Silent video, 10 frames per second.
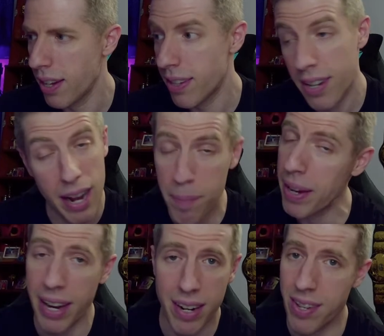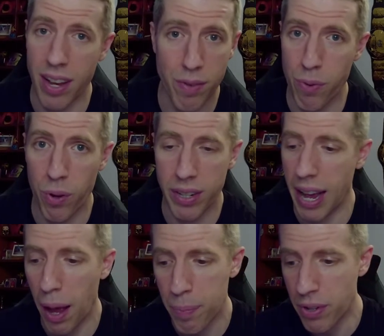It did not make any sense for it
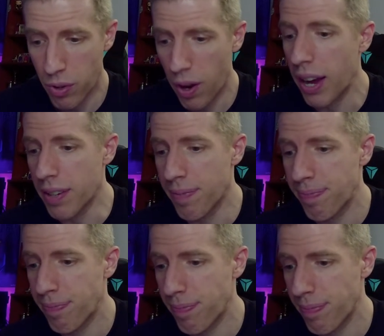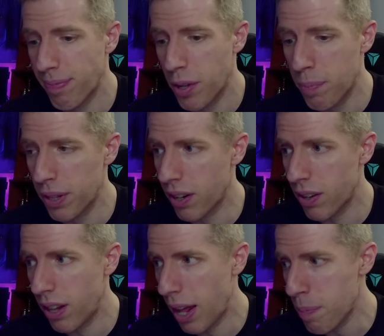to happen. You're right. But
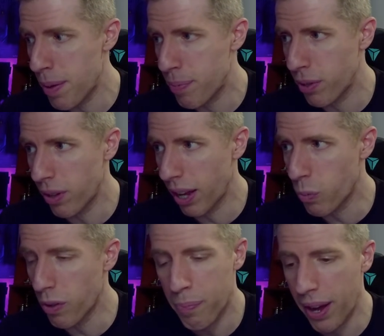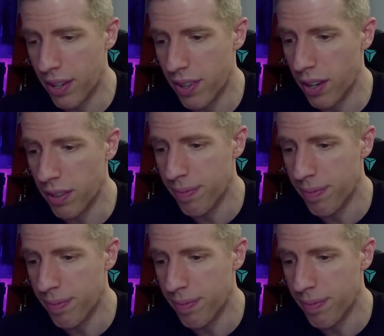there are a lot of people who like Wolfpack Sting.